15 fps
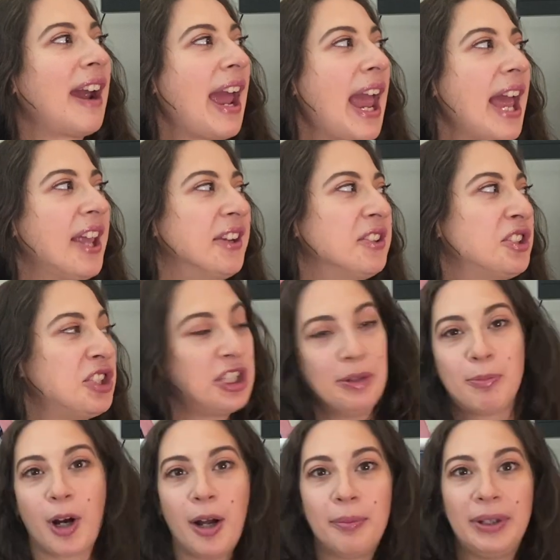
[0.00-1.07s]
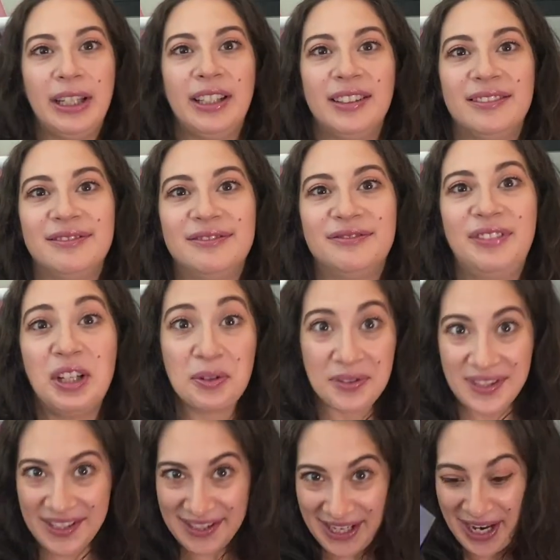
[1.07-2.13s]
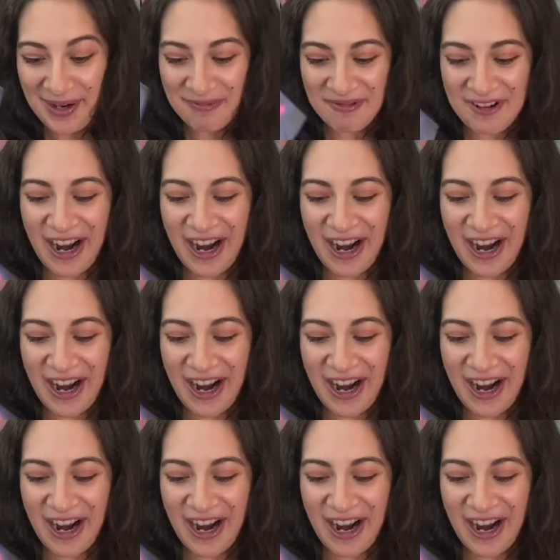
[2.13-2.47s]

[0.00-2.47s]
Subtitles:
and she probably feels the same